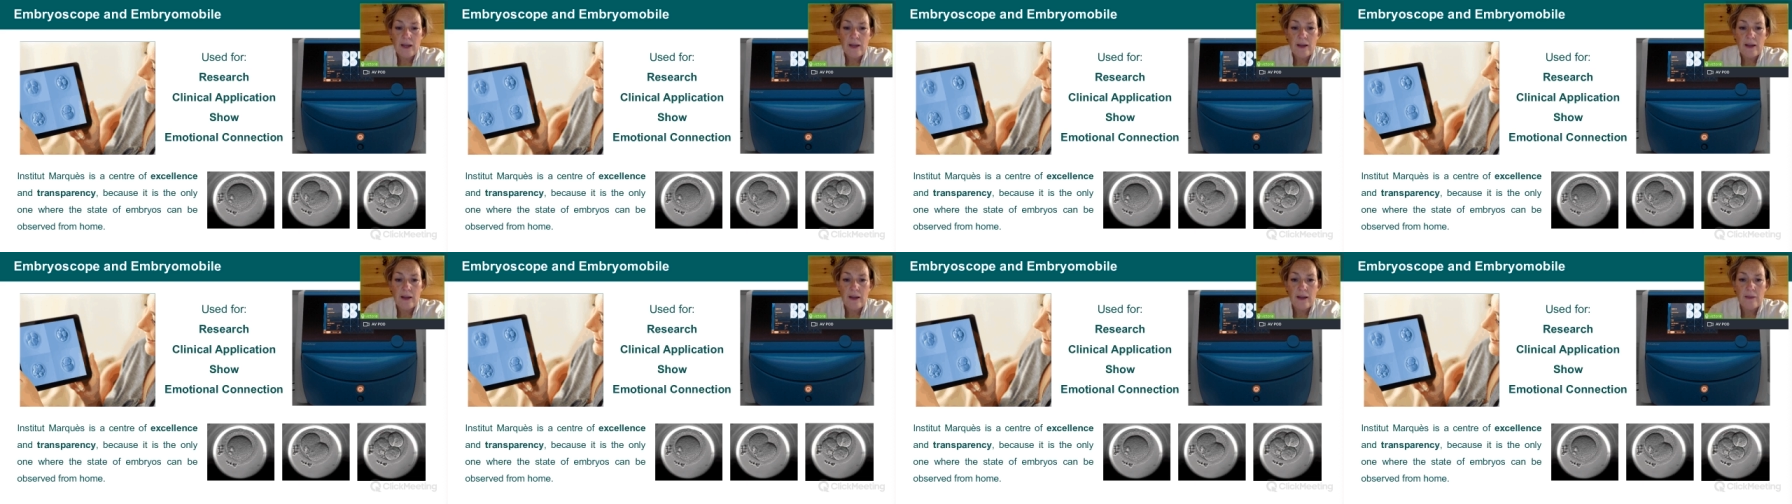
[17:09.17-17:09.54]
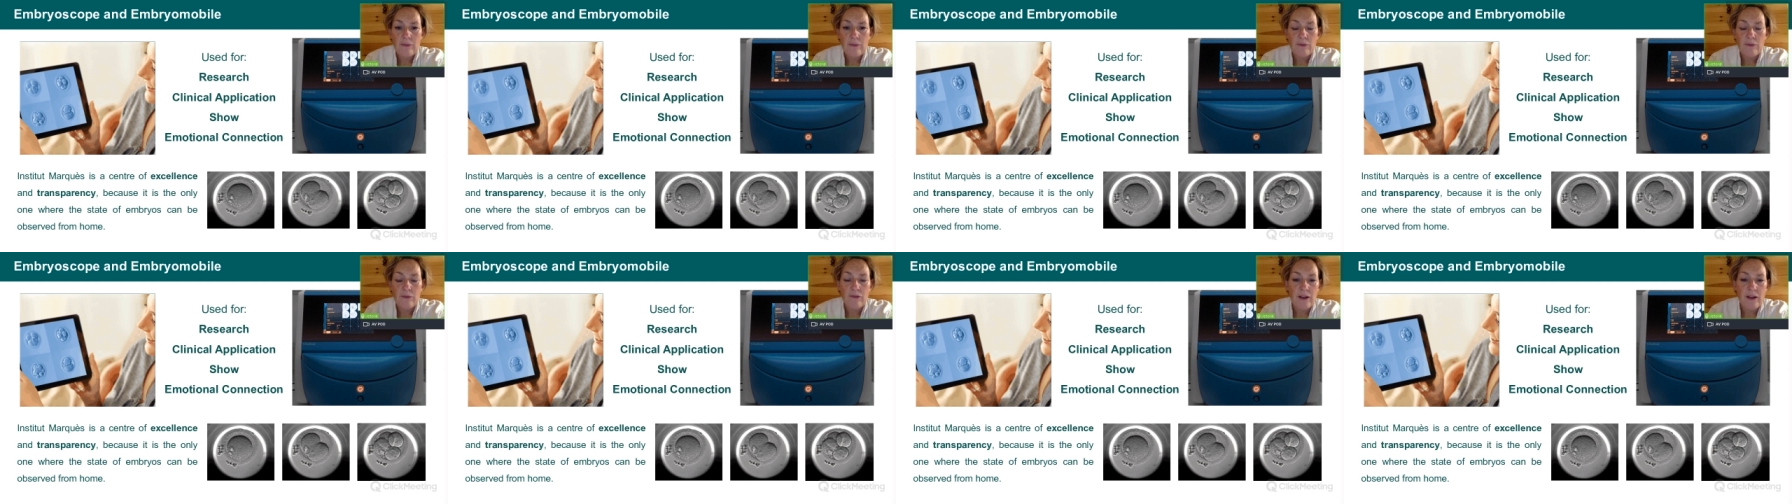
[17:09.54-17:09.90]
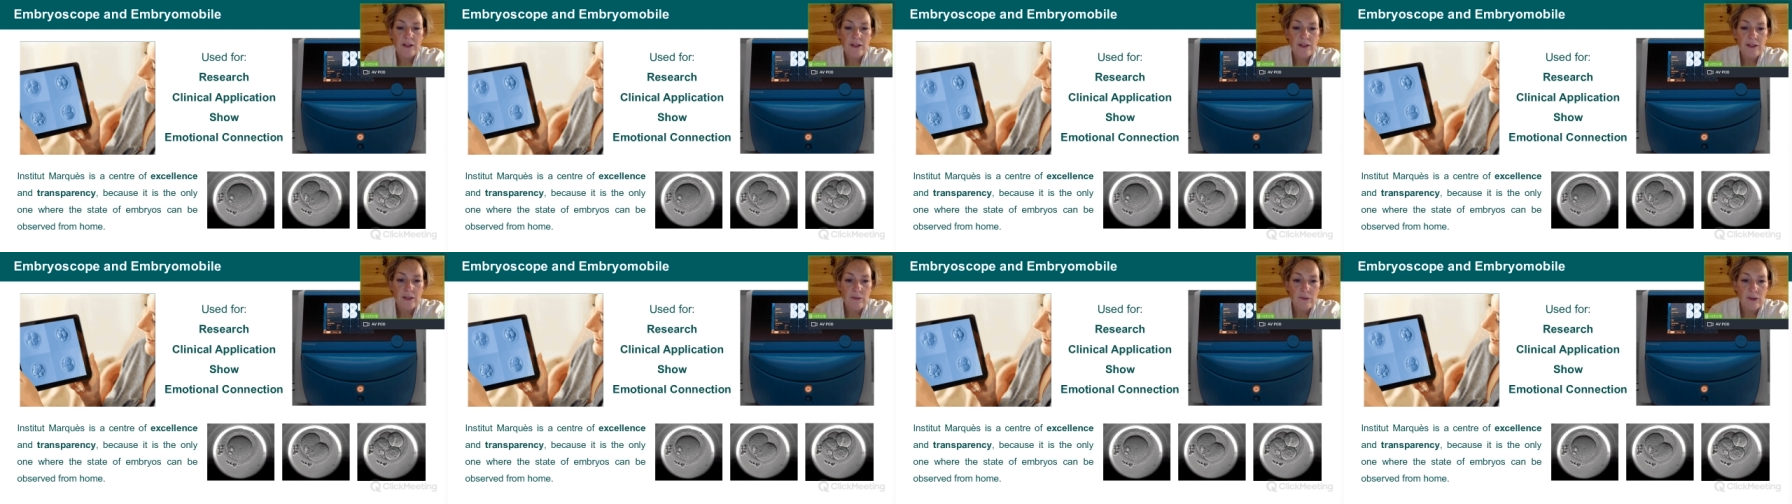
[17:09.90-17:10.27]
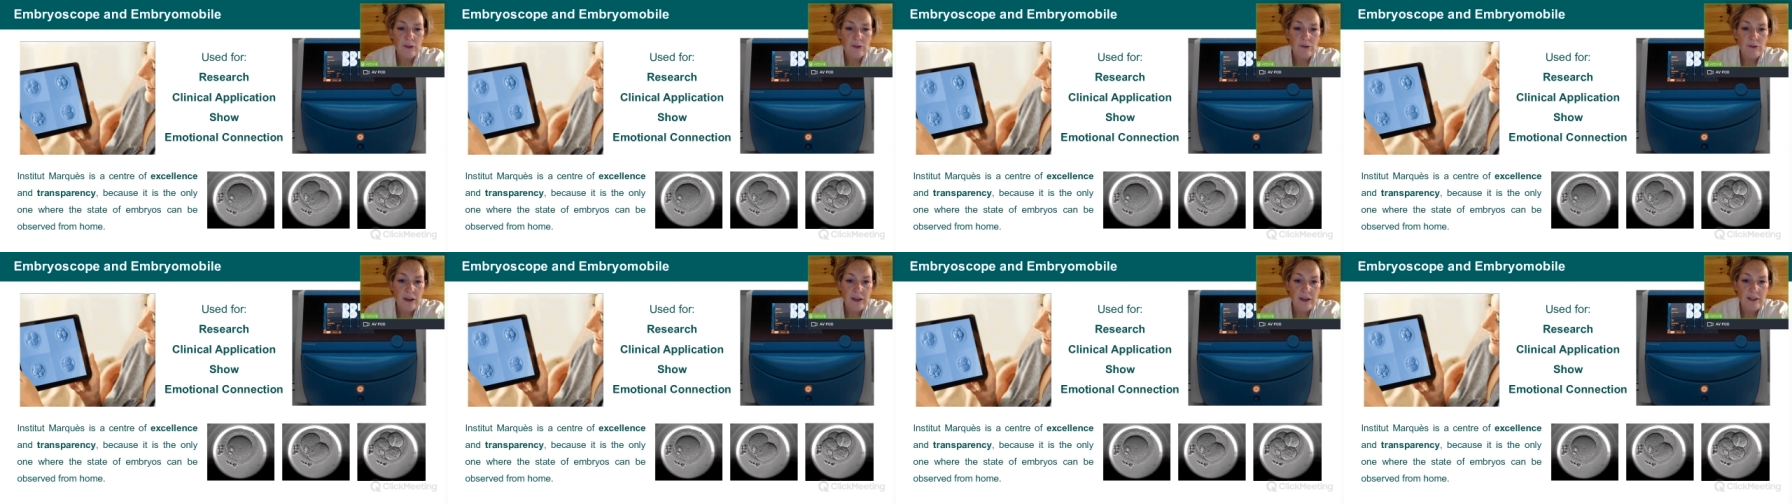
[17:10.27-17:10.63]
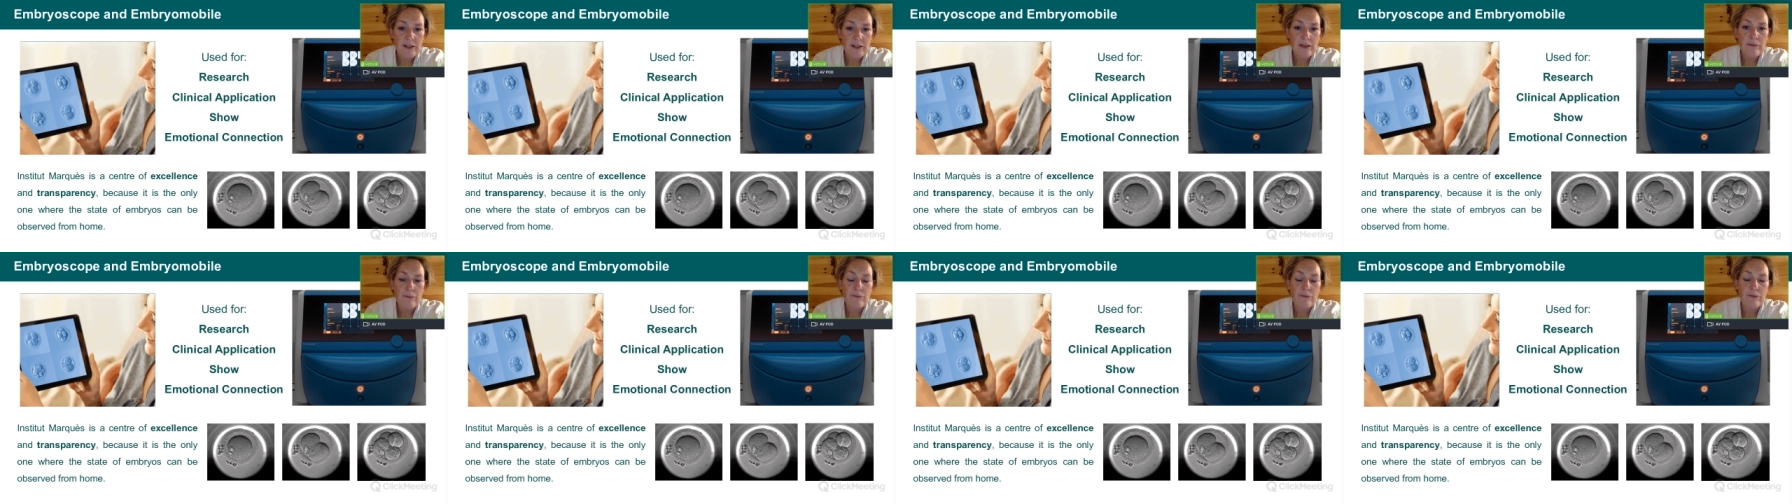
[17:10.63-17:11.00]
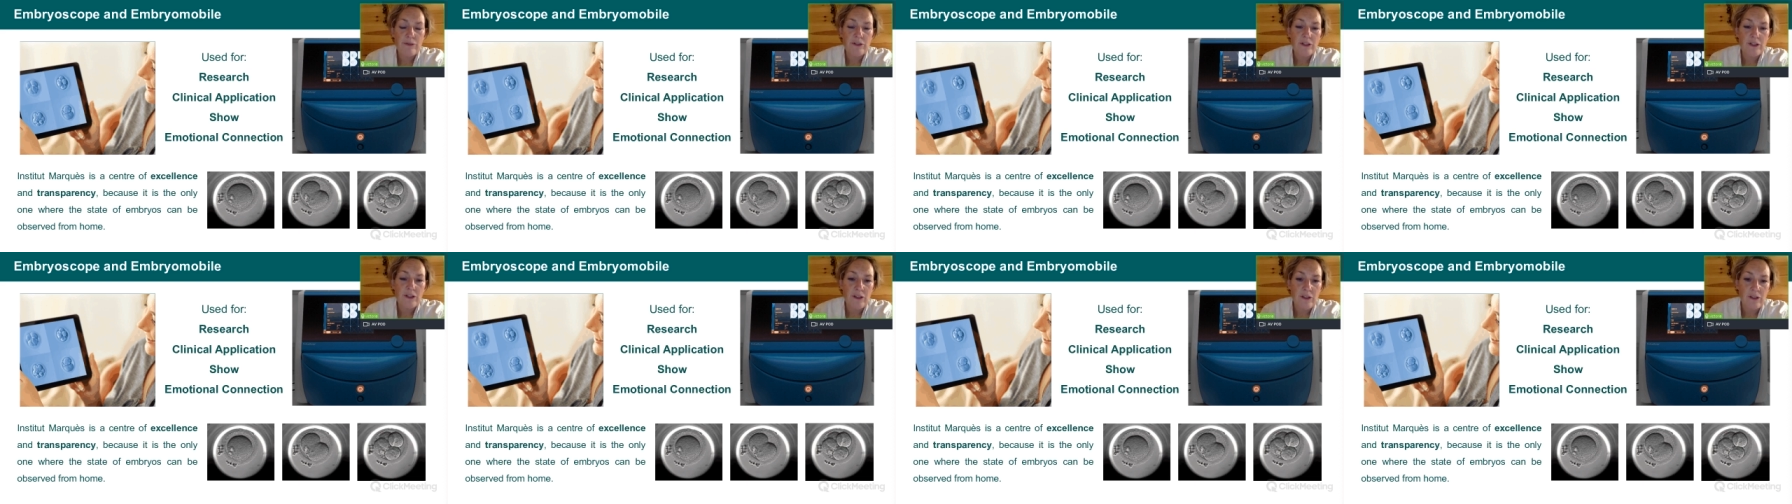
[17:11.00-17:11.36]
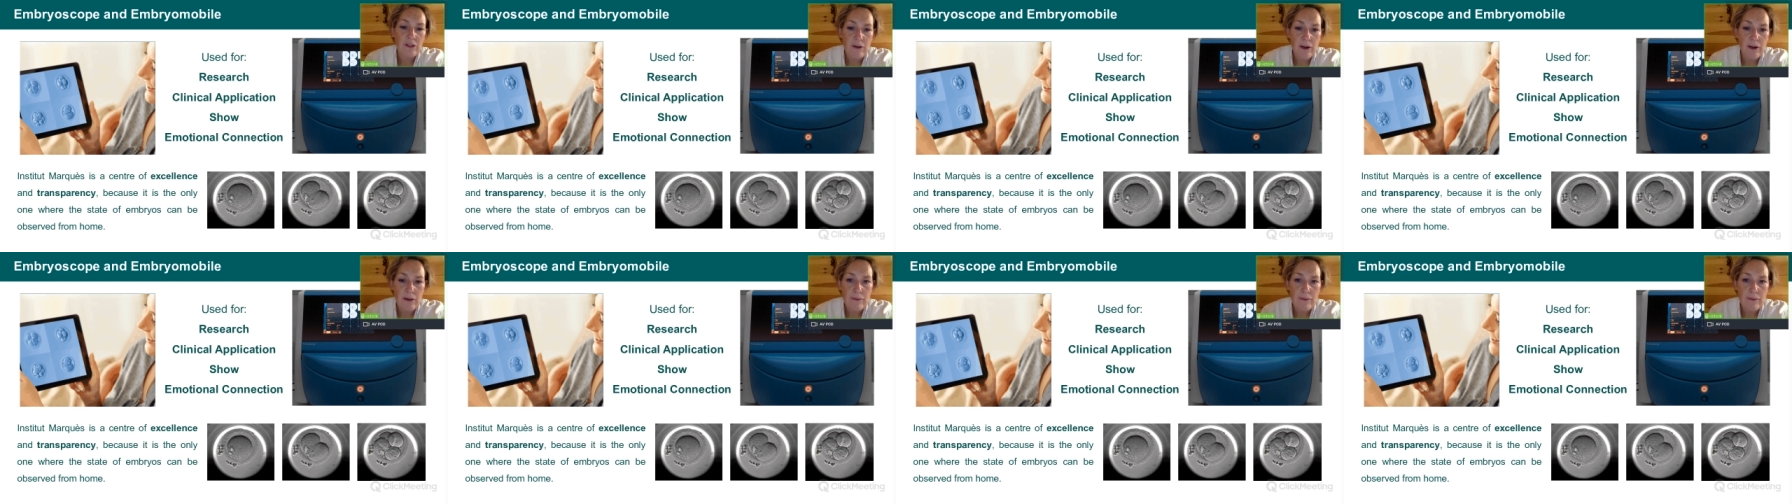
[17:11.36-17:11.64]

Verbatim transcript: Uh, it provides it with the right temperature,